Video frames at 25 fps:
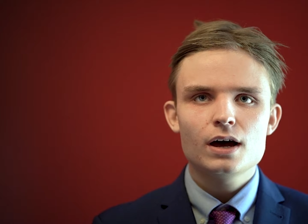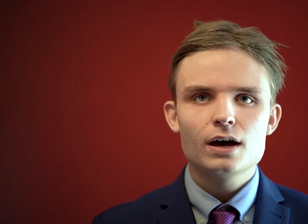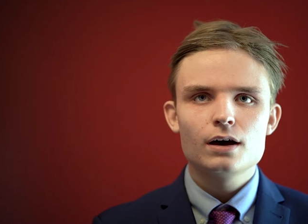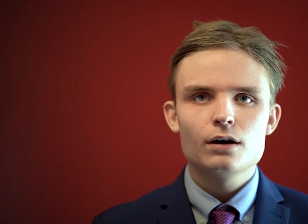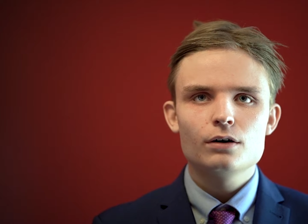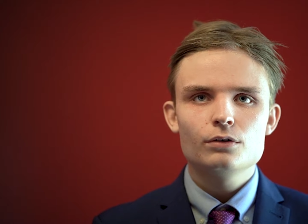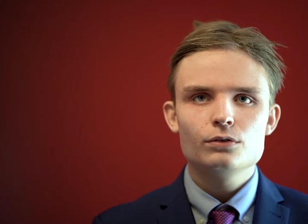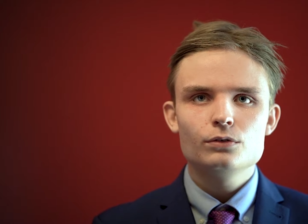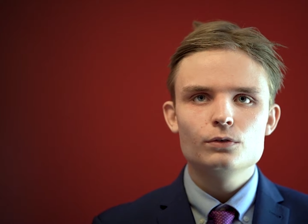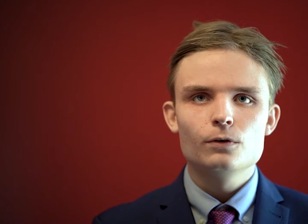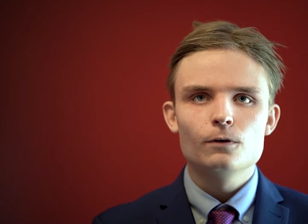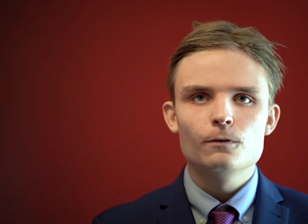
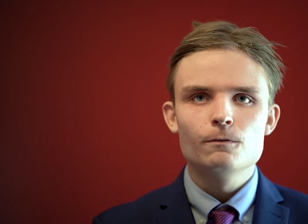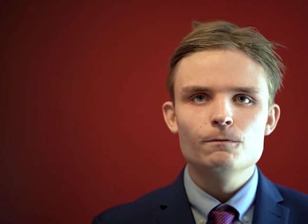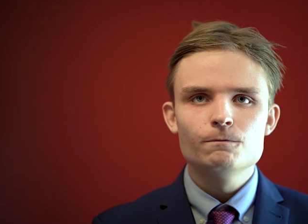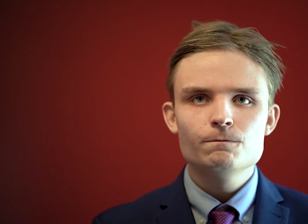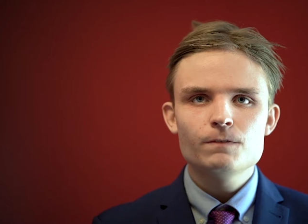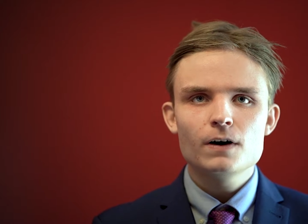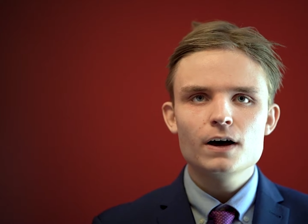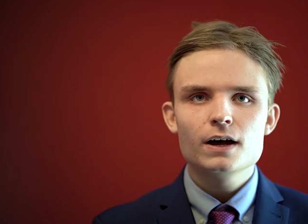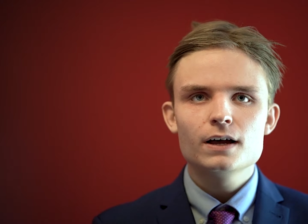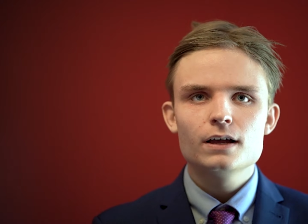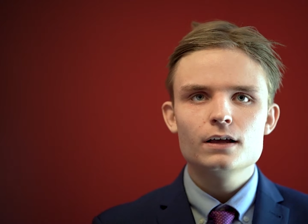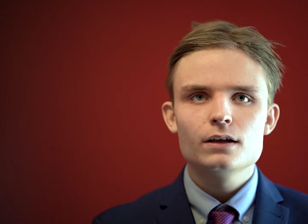out your
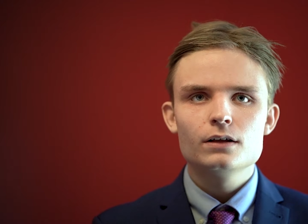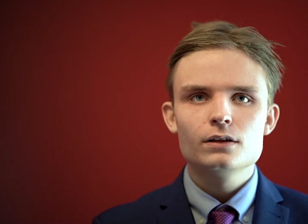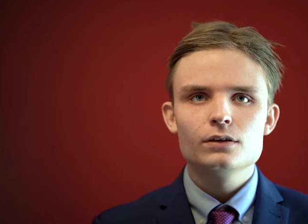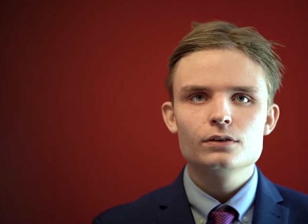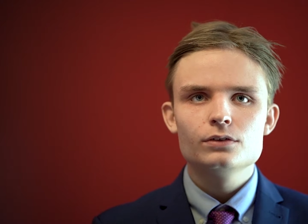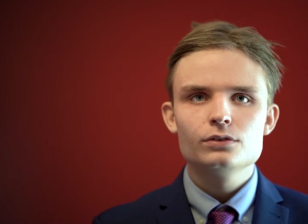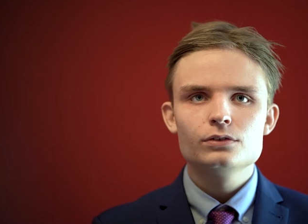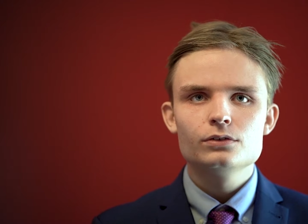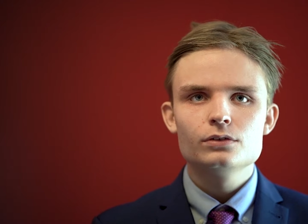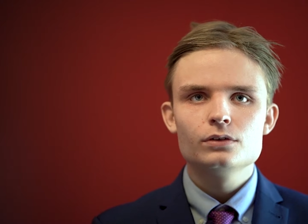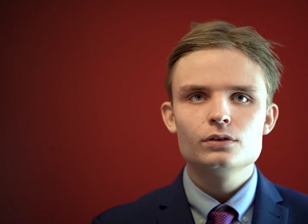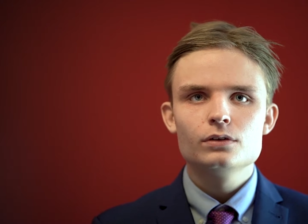
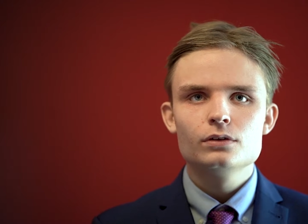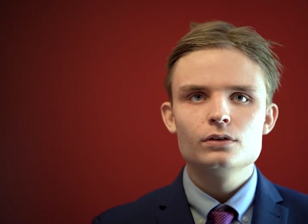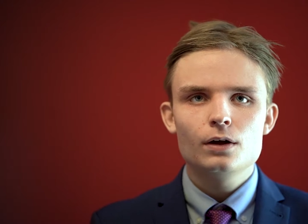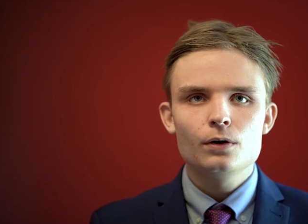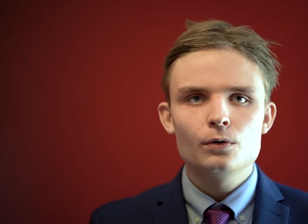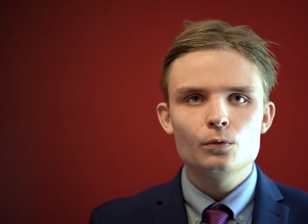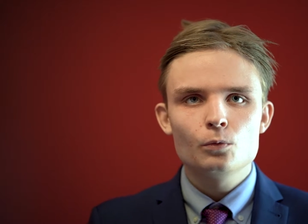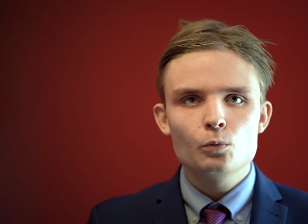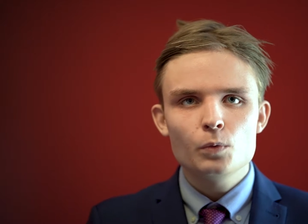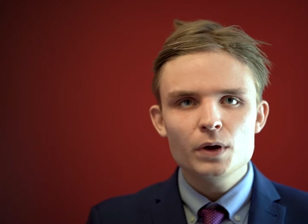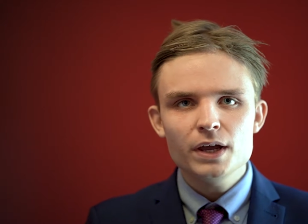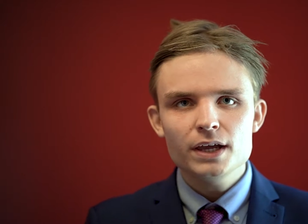files
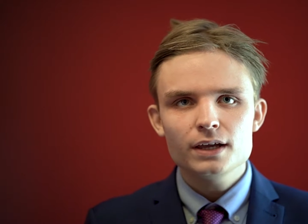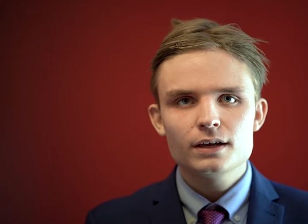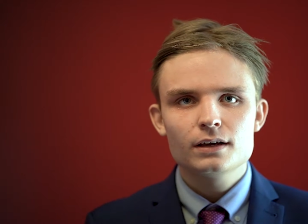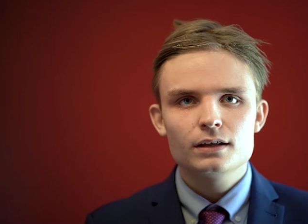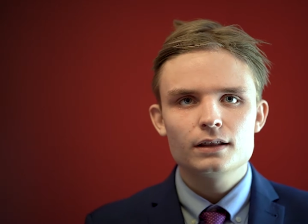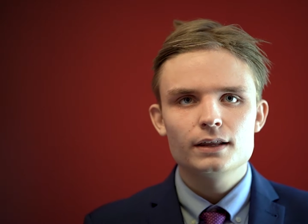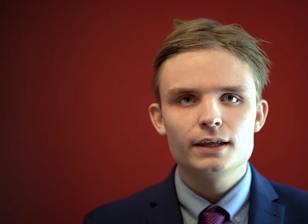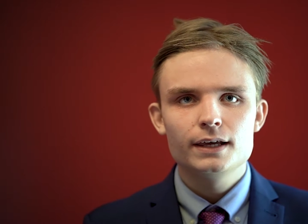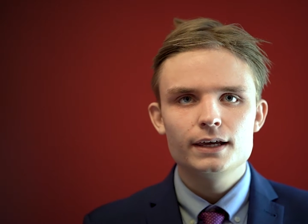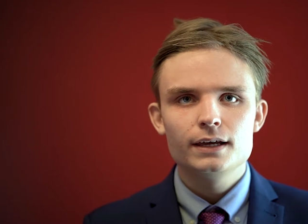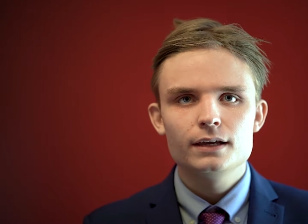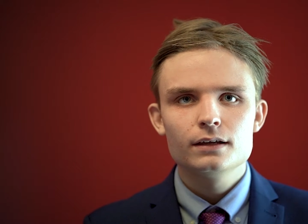and
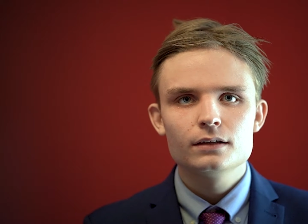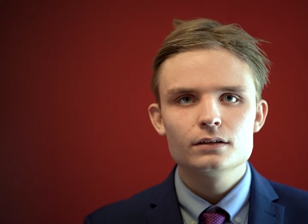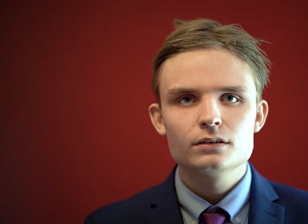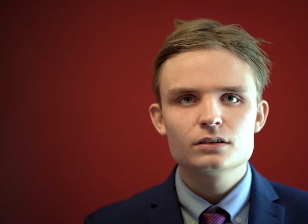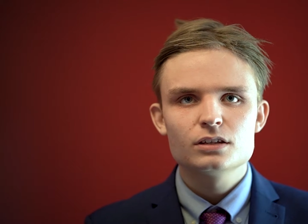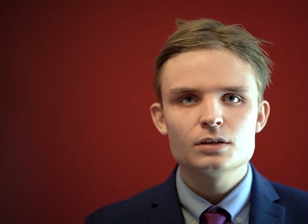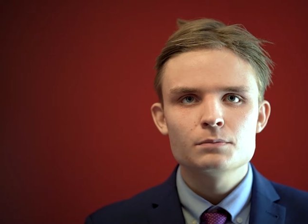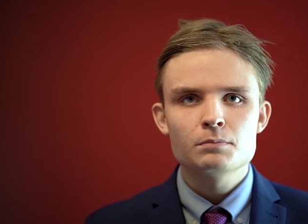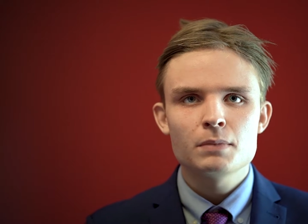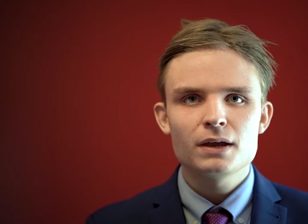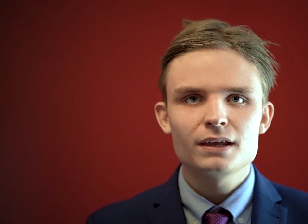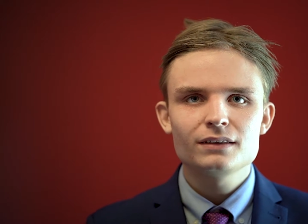weekly
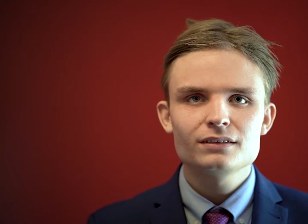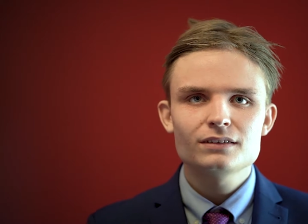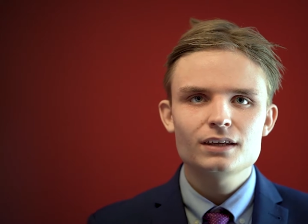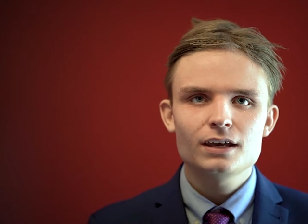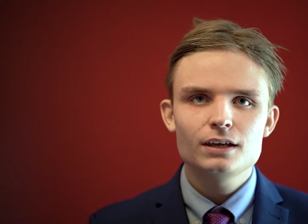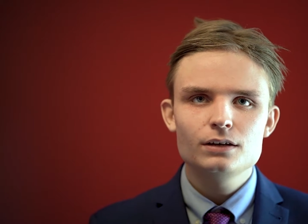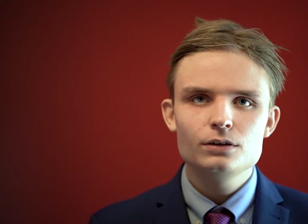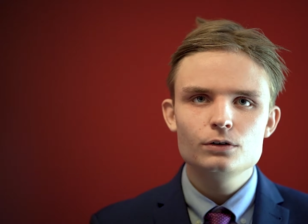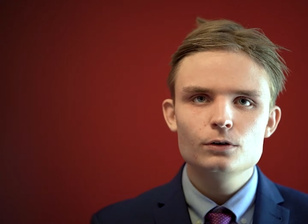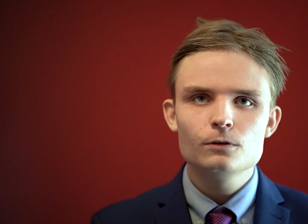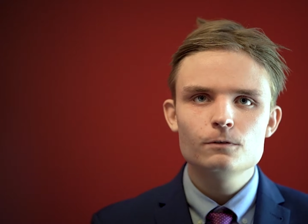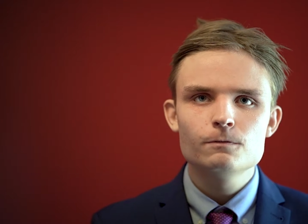to
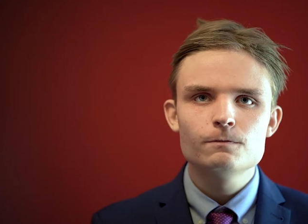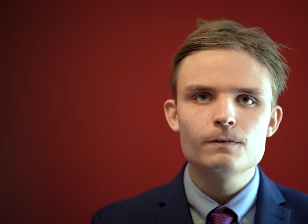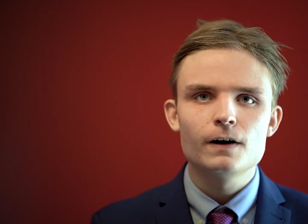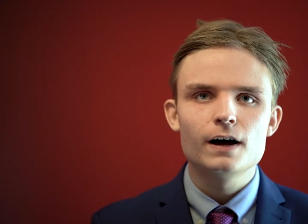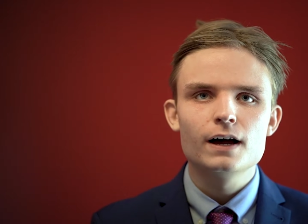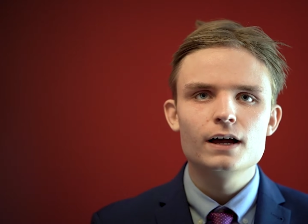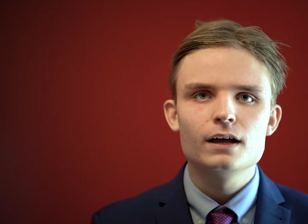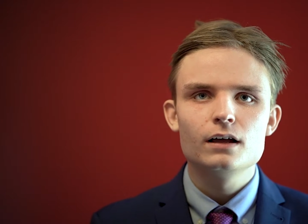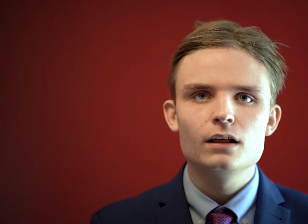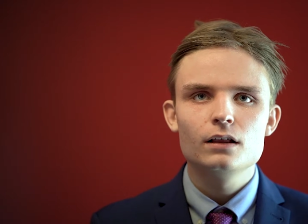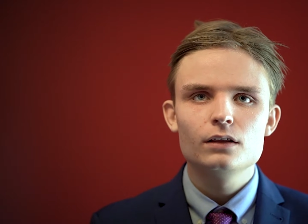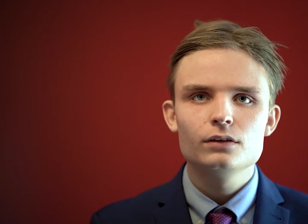maintain your
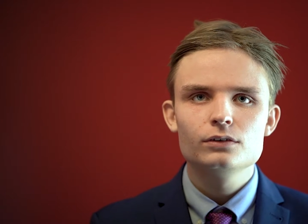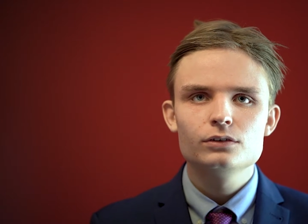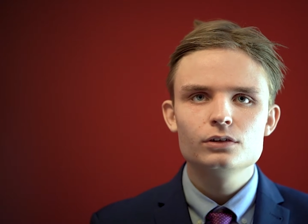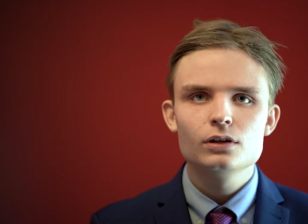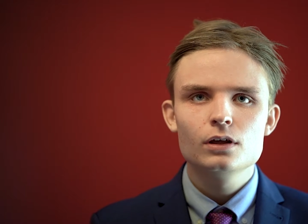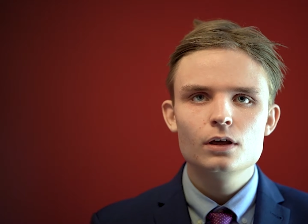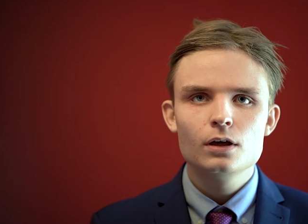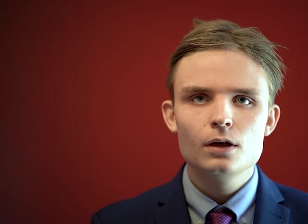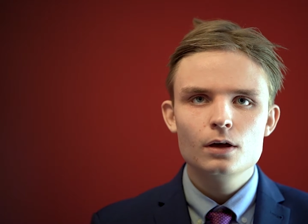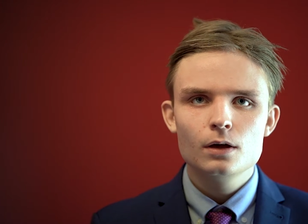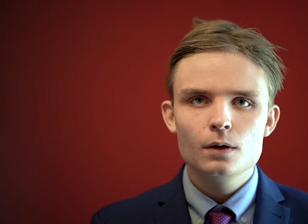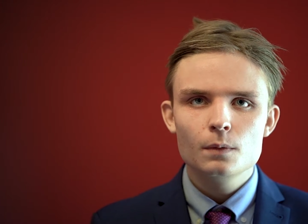
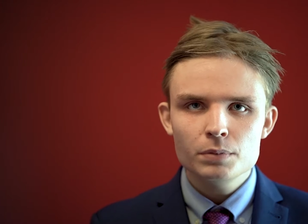files,